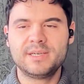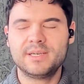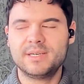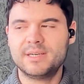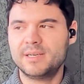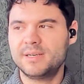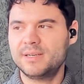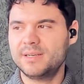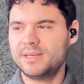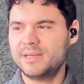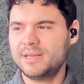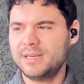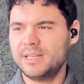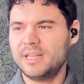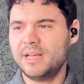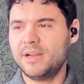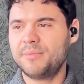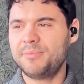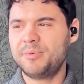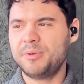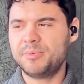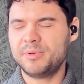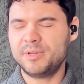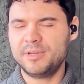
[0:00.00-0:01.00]
A lot
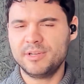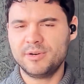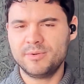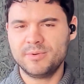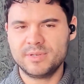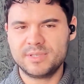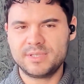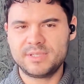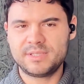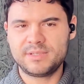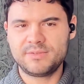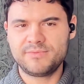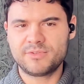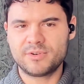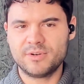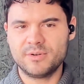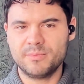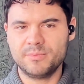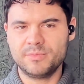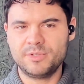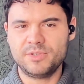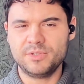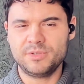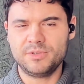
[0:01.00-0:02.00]
of people know us
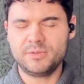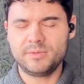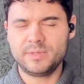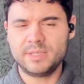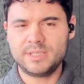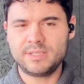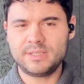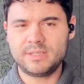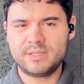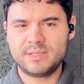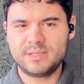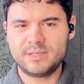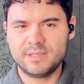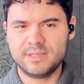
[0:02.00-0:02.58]
from Todoist,